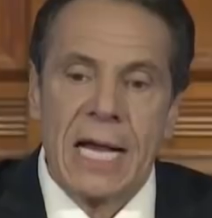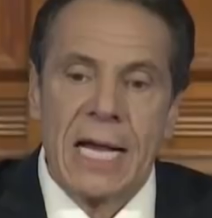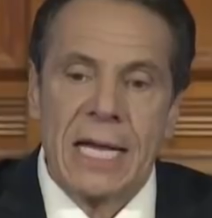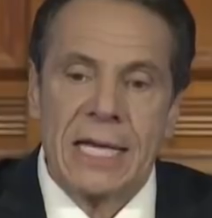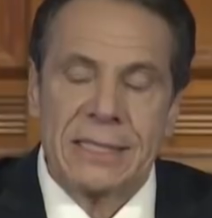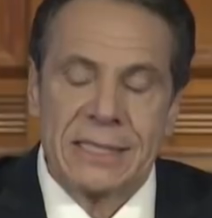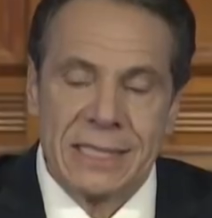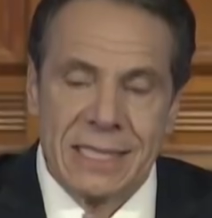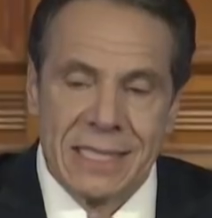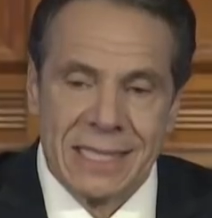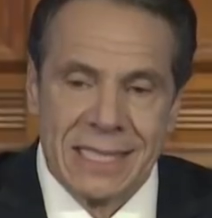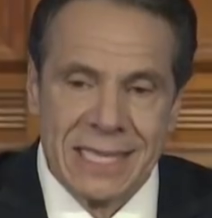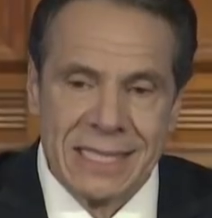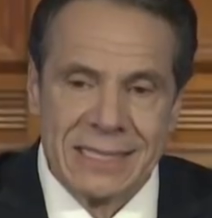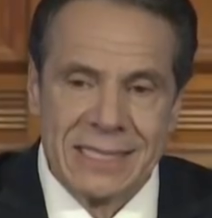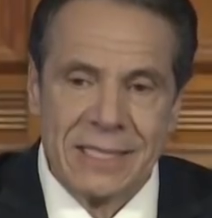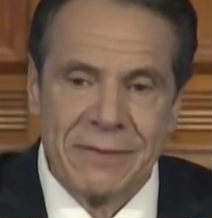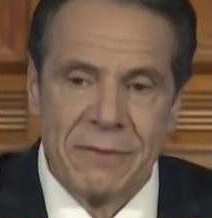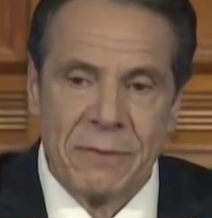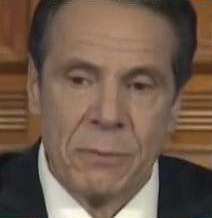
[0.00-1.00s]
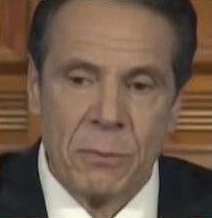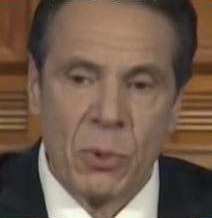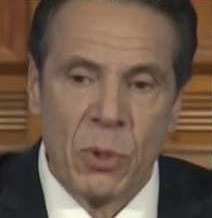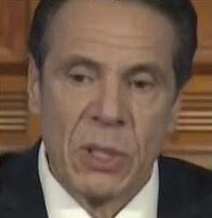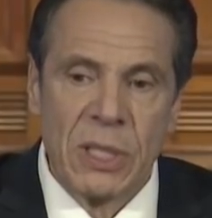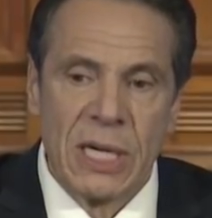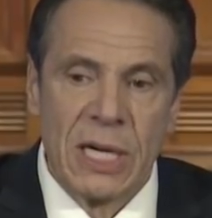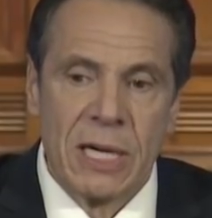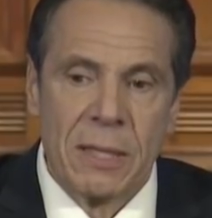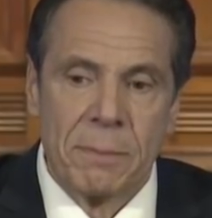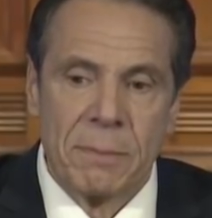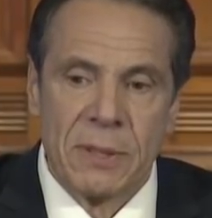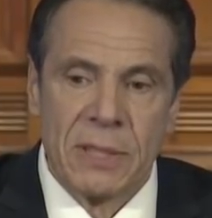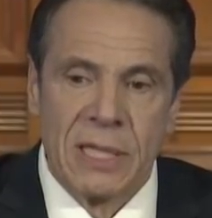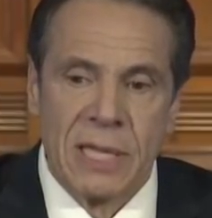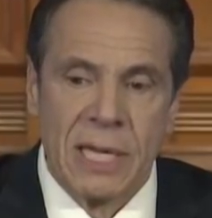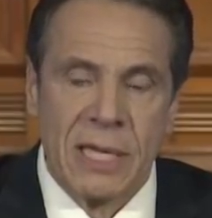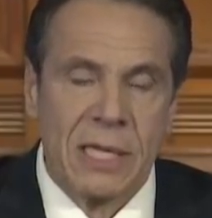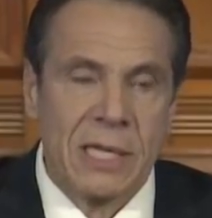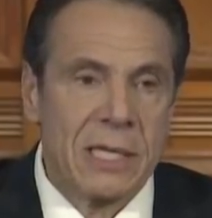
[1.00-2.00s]
It gets even more
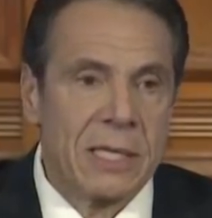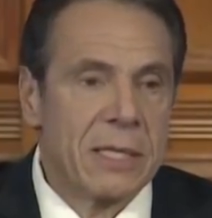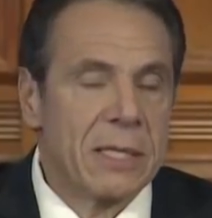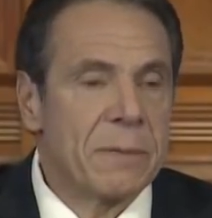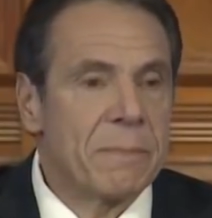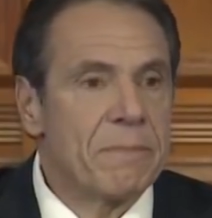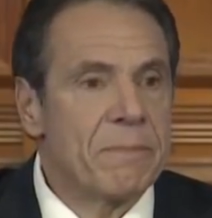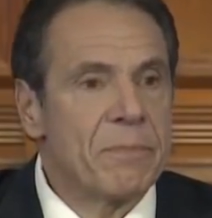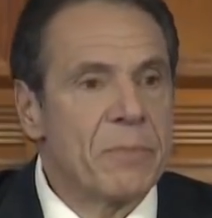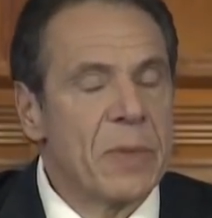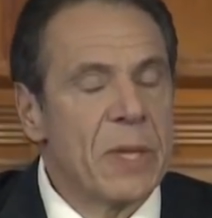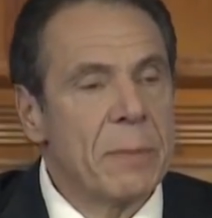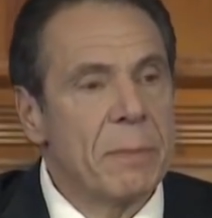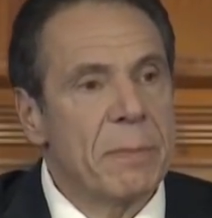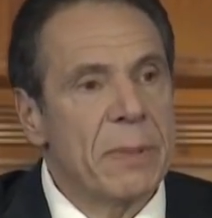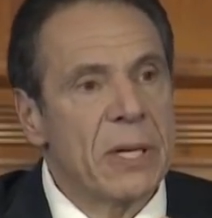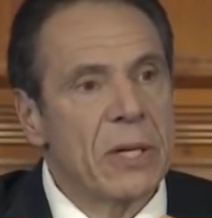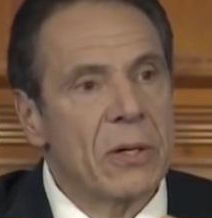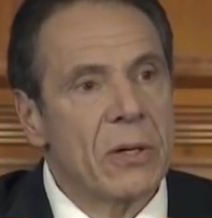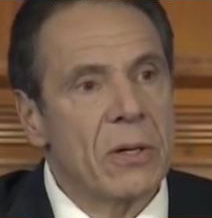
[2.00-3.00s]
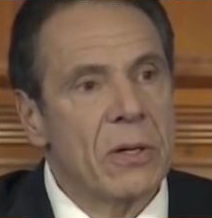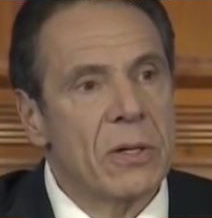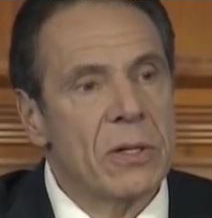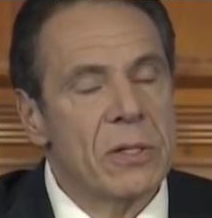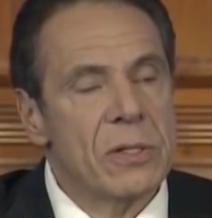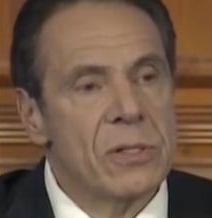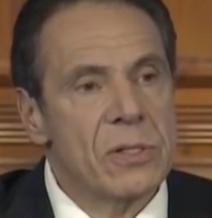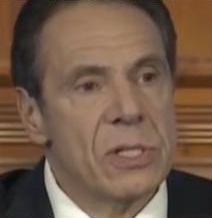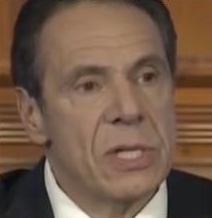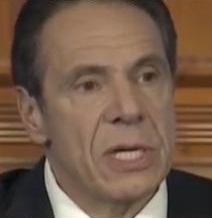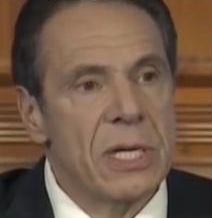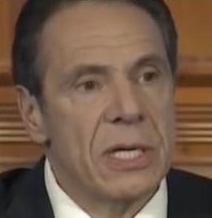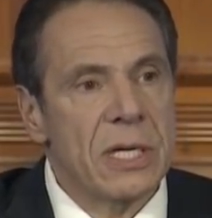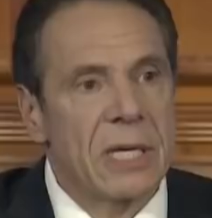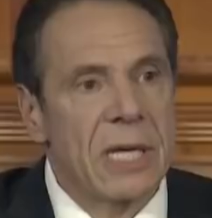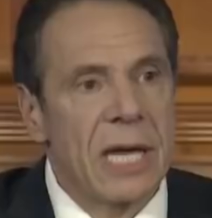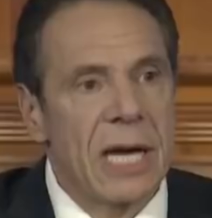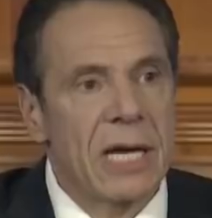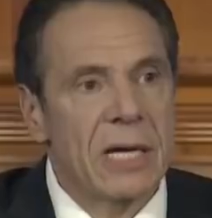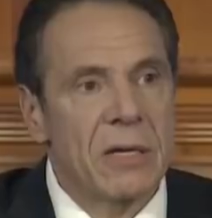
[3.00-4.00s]
complicated because in
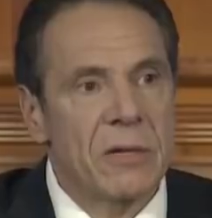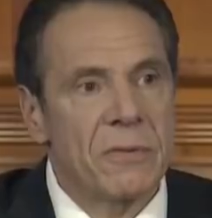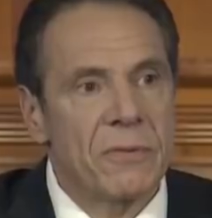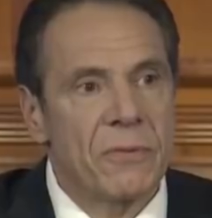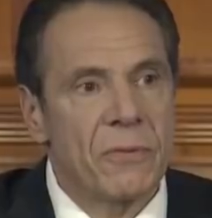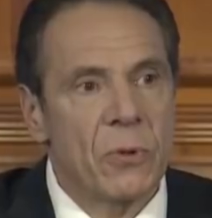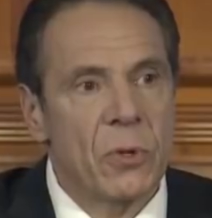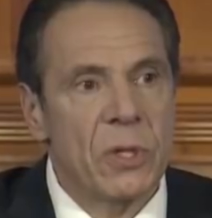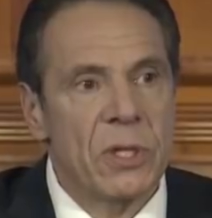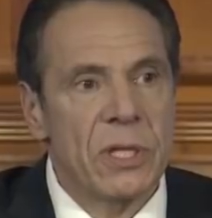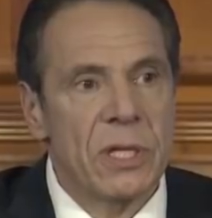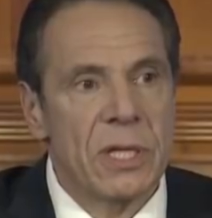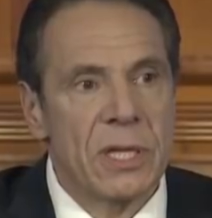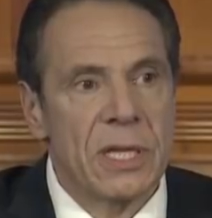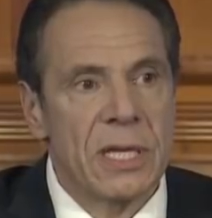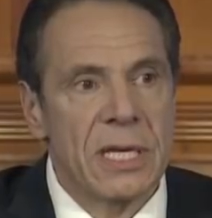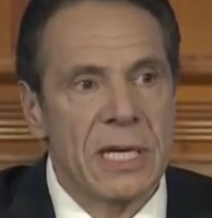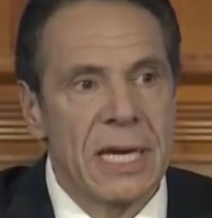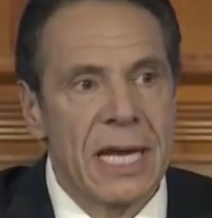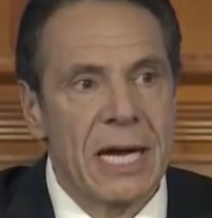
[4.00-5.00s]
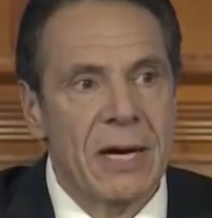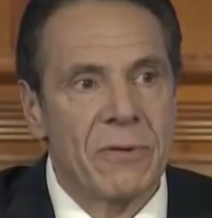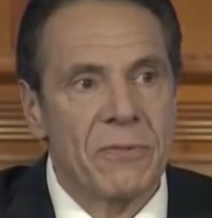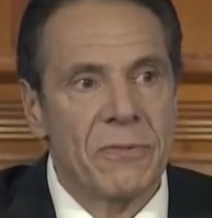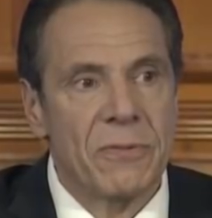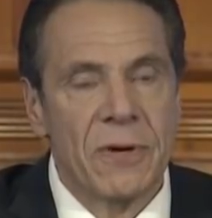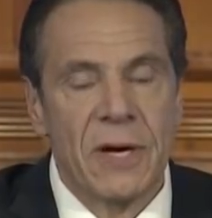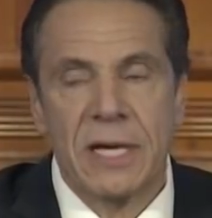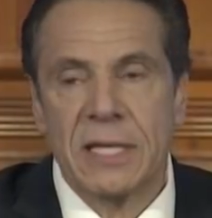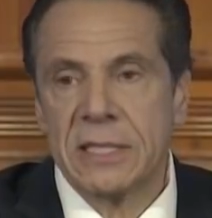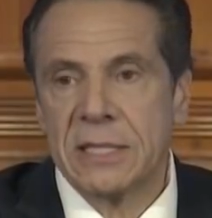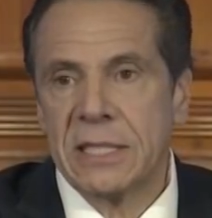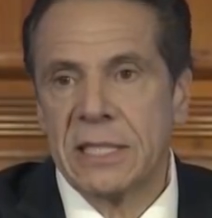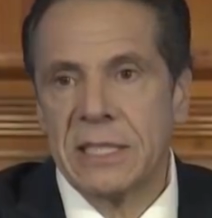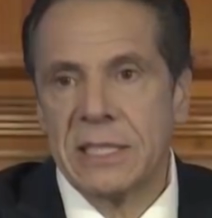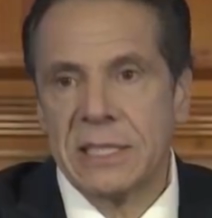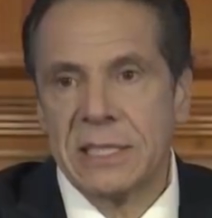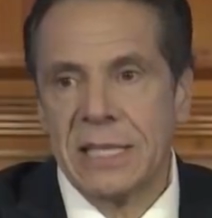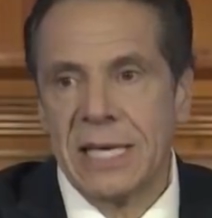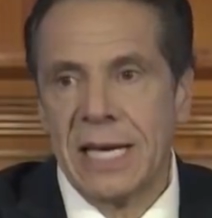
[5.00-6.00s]
California, they're now
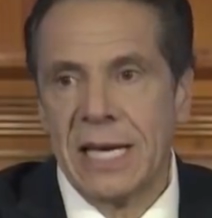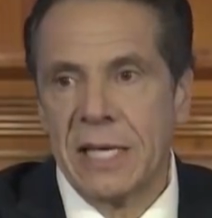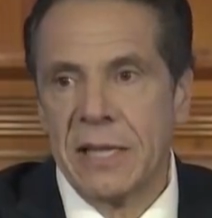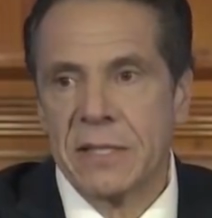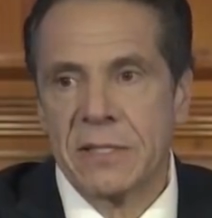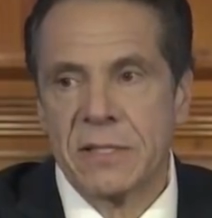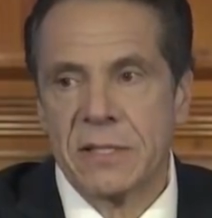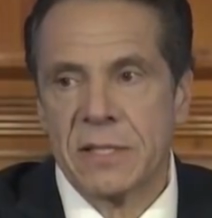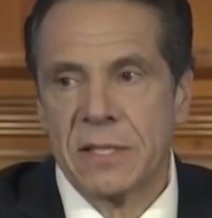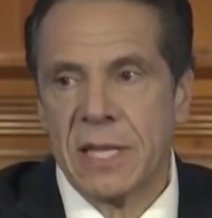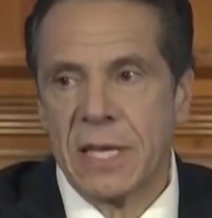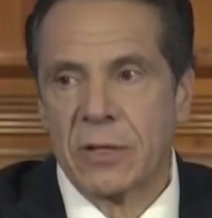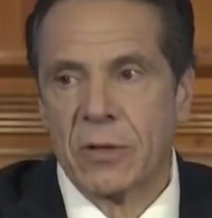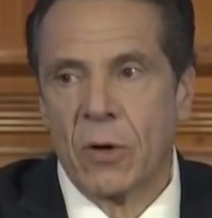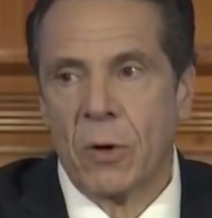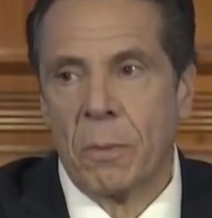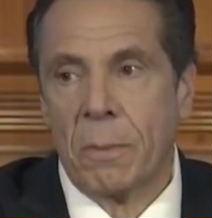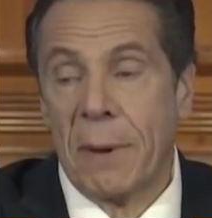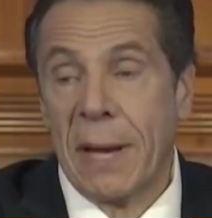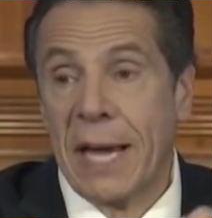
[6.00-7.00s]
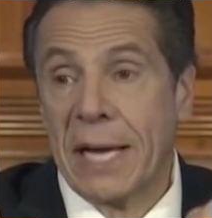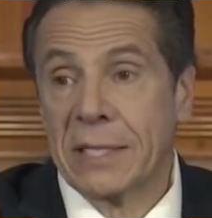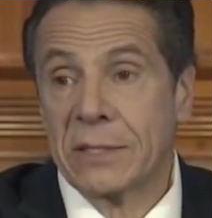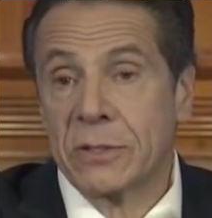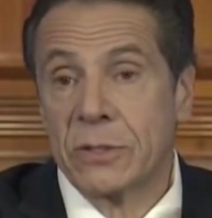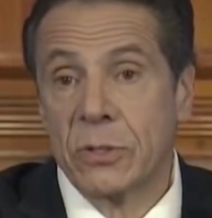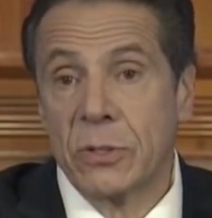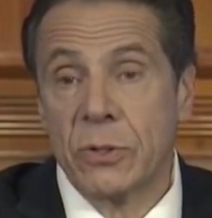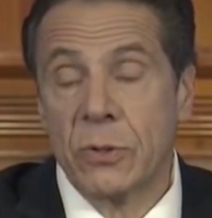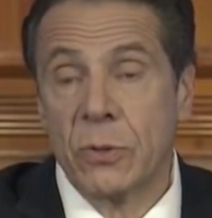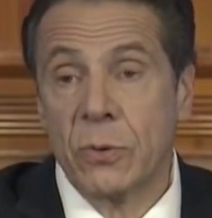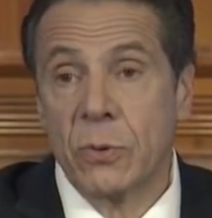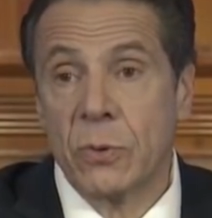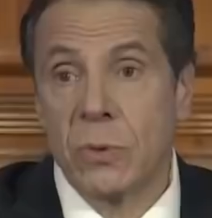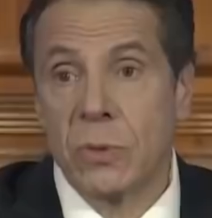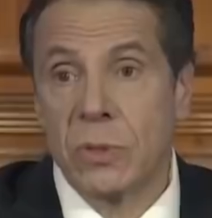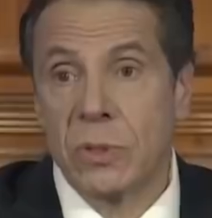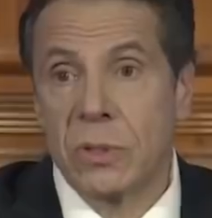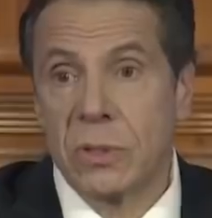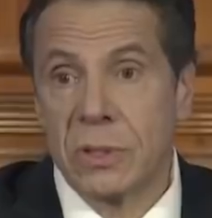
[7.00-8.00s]
finding deaths that go back to
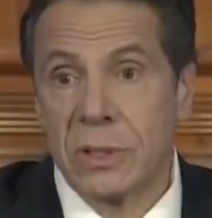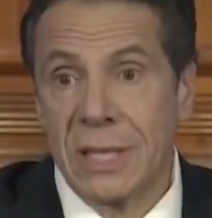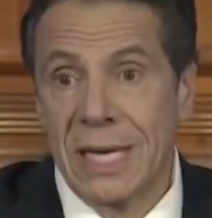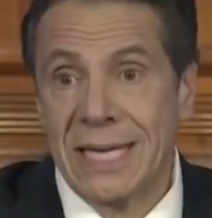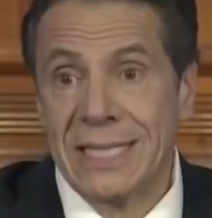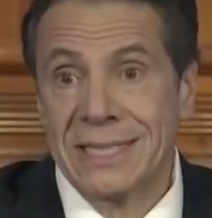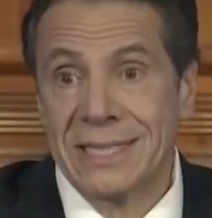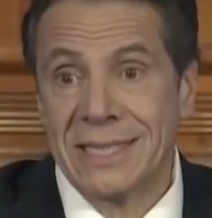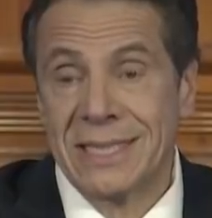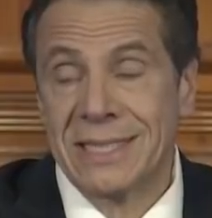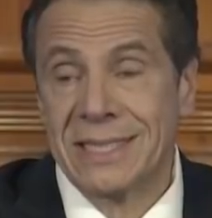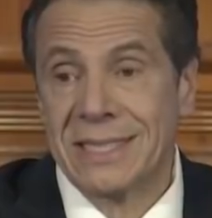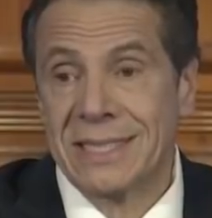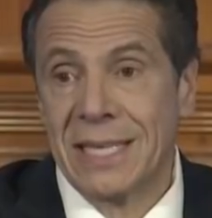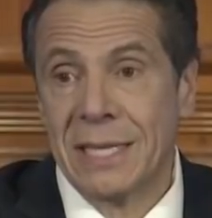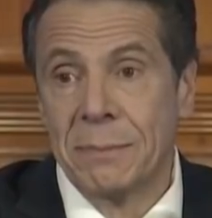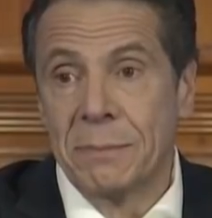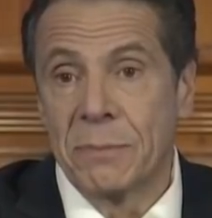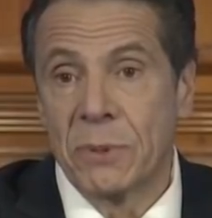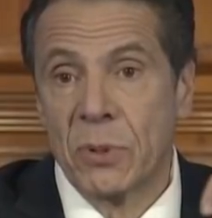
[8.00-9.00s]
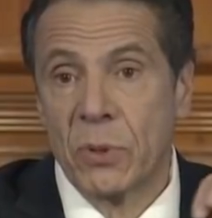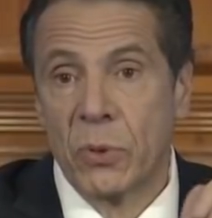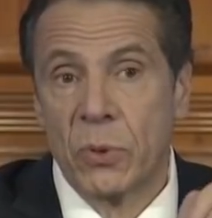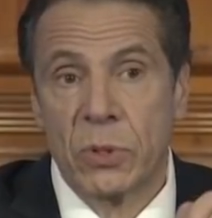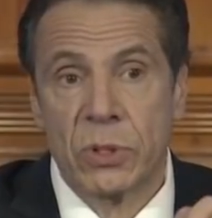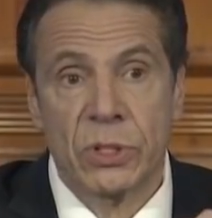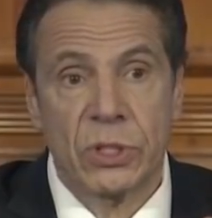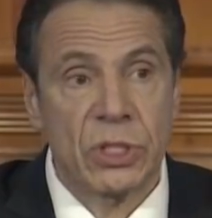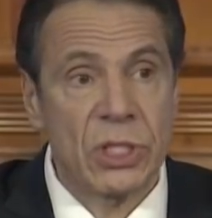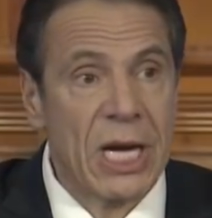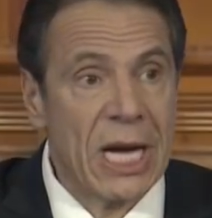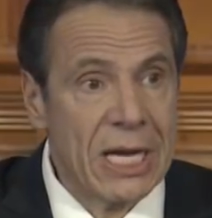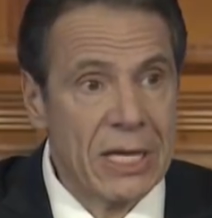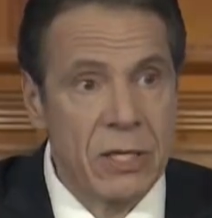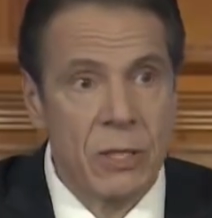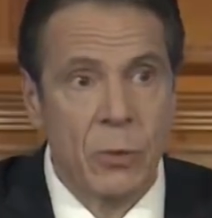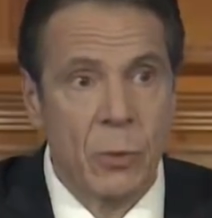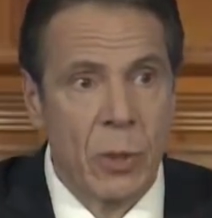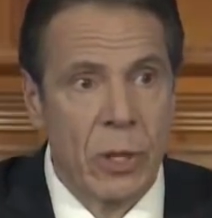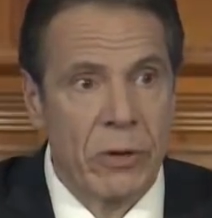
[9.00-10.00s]
last December or
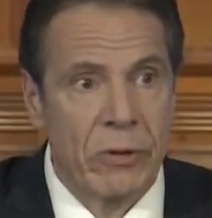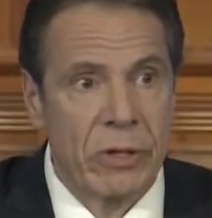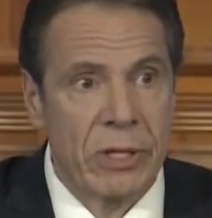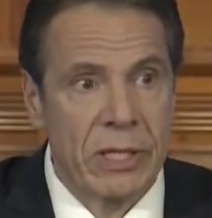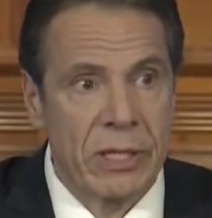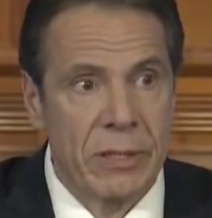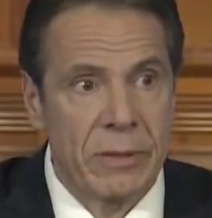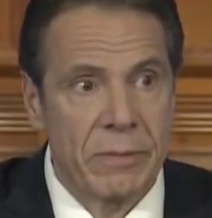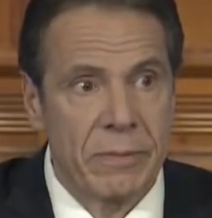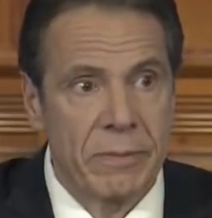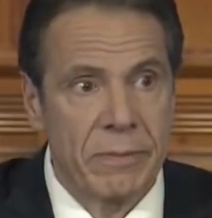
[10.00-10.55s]
January